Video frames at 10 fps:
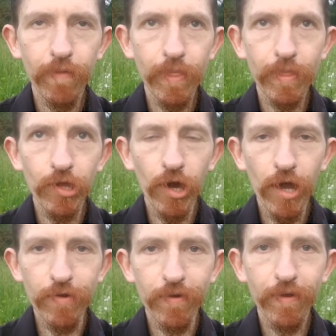They
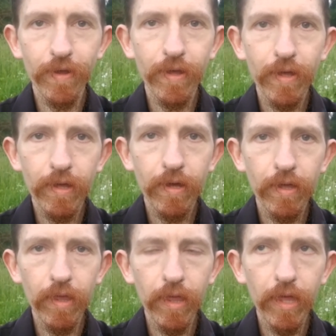are
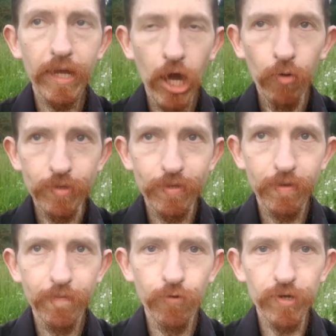account
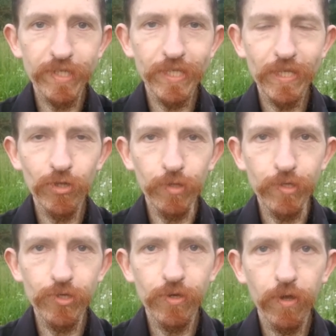for existing knowledge.